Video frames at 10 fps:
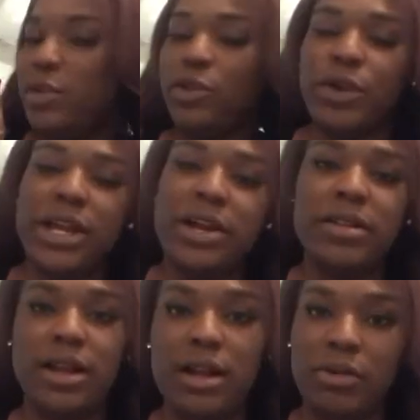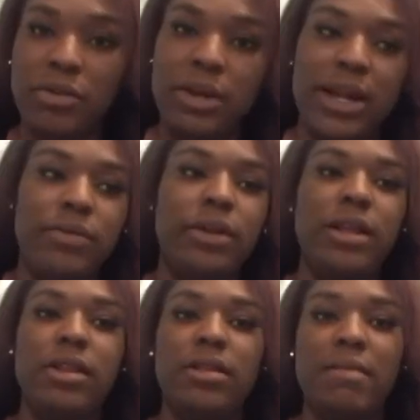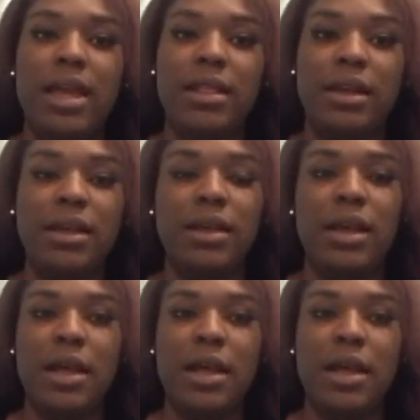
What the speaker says: 3 years ago was when I really just made the